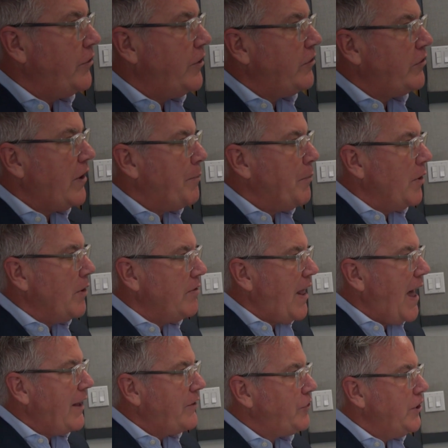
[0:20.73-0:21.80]
December of
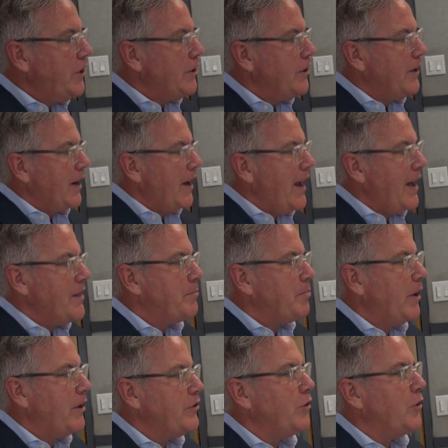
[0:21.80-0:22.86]
last year, and I had the
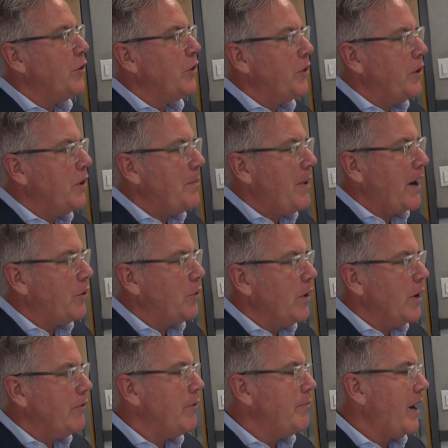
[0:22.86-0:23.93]
pleasure earlier in my
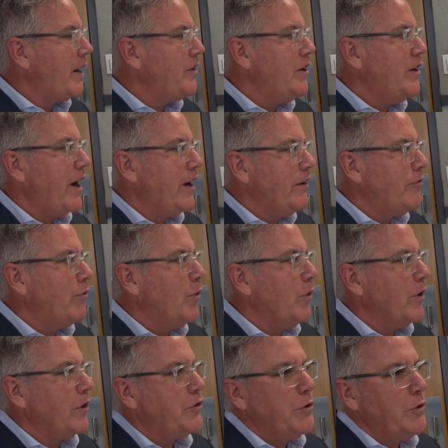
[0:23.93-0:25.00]
career from
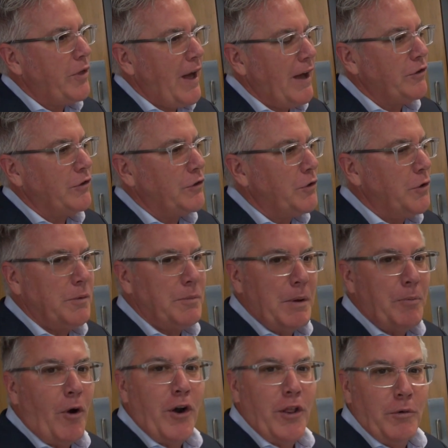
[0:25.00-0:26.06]
1994 to 2002 to be
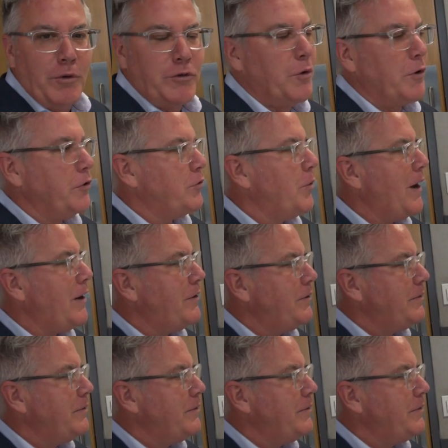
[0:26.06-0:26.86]
part of the resort as well.